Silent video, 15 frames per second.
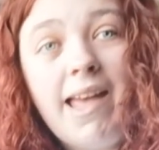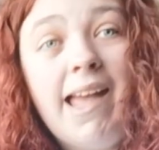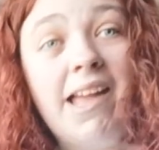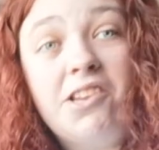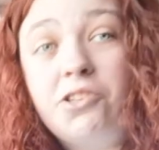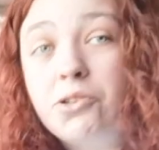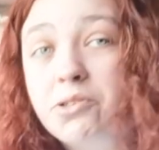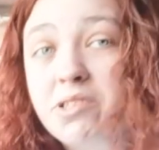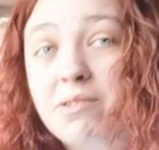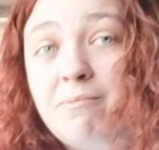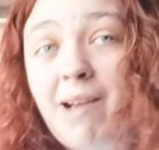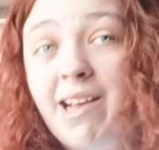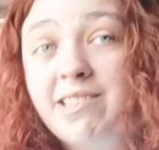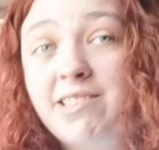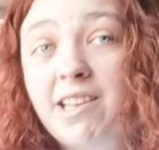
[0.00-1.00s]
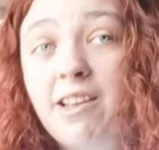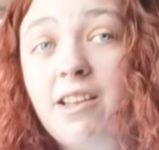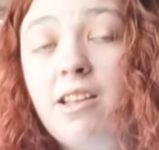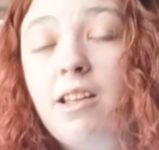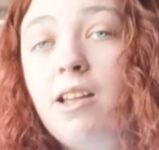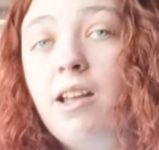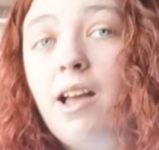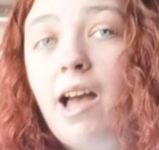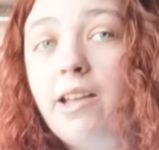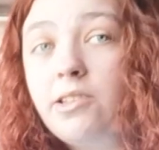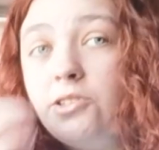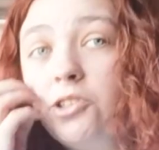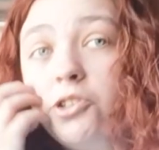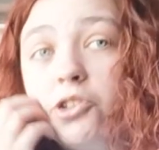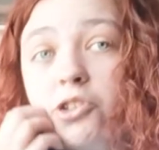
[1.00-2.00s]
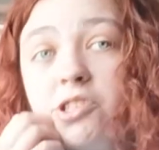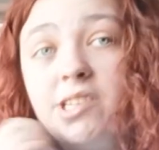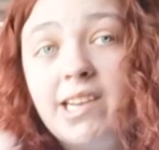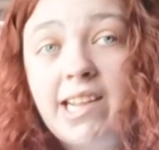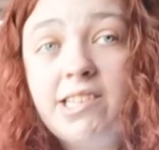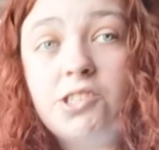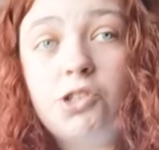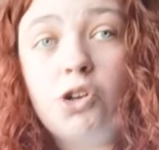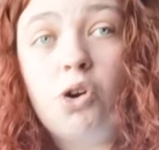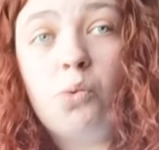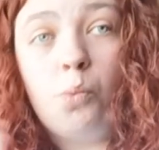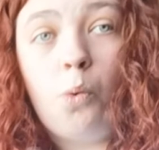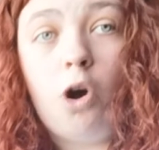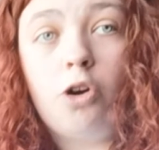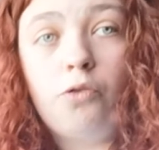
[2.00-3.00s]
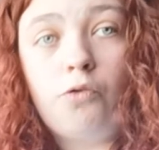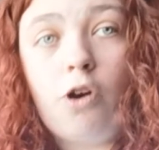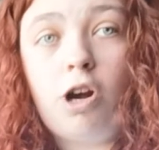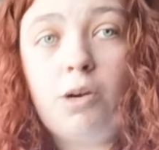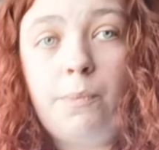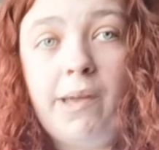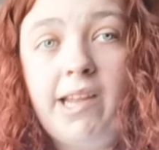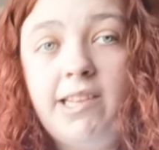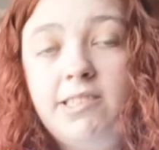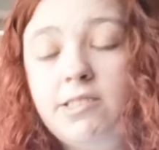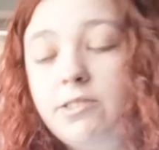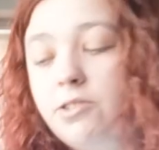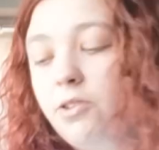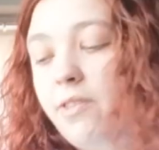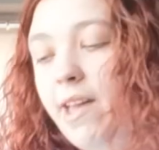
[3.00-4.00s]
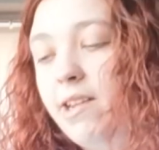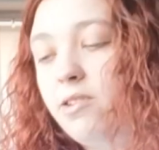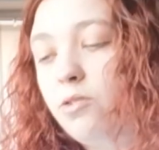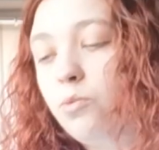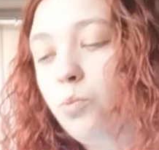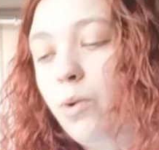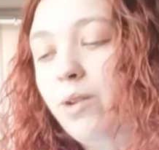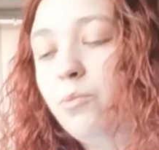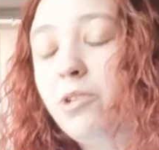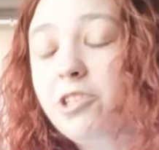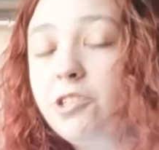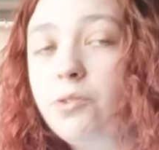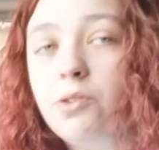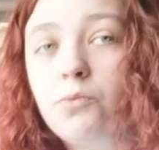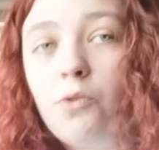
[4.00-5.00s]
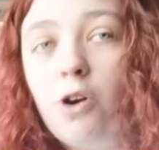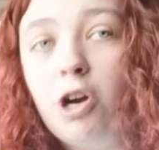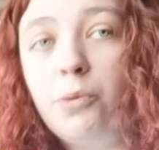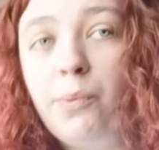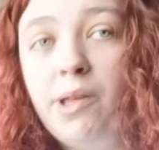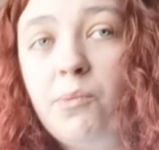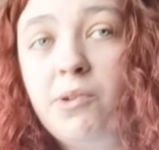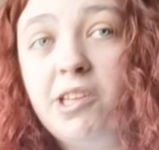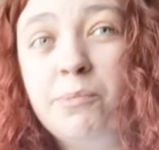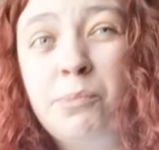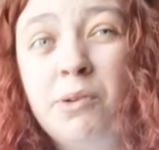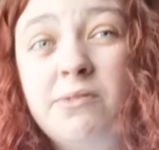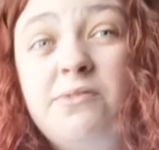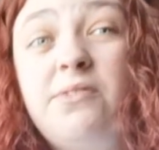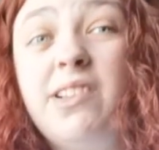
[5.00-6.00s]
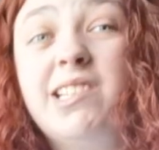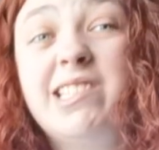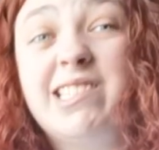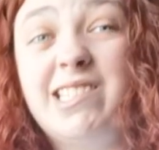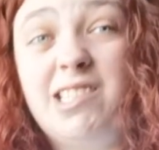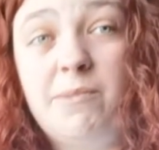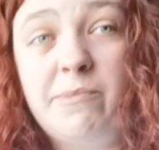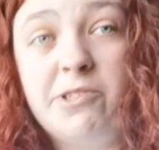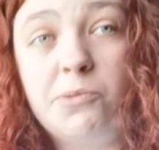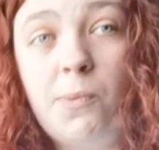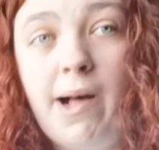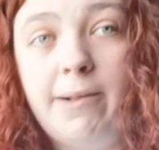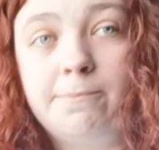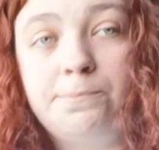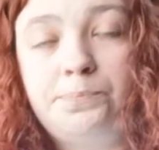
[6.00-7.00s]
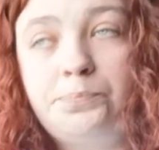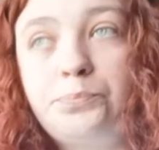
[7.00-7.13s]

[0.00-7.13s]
It doesn't matter. You just need to know one rock beat. So then when we do the rock beat, we can put fills in them as well.